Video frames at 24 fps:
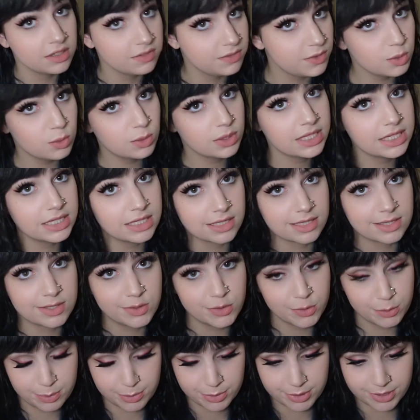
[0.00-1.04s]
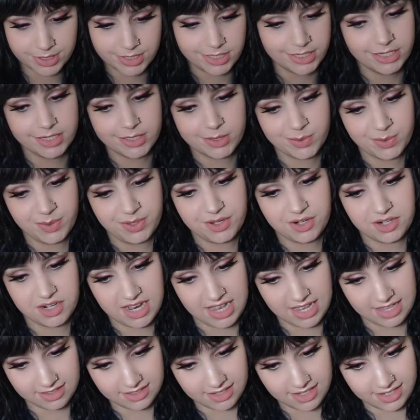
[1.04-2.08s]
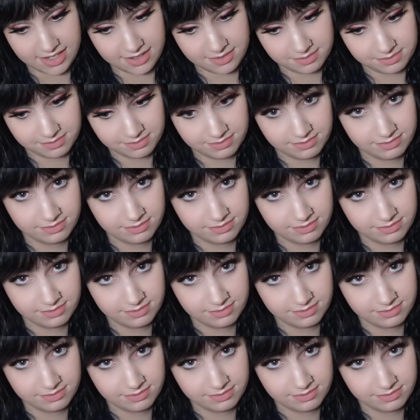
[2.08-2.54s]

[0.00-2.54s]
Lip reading: If you want to get super intense with your highlight,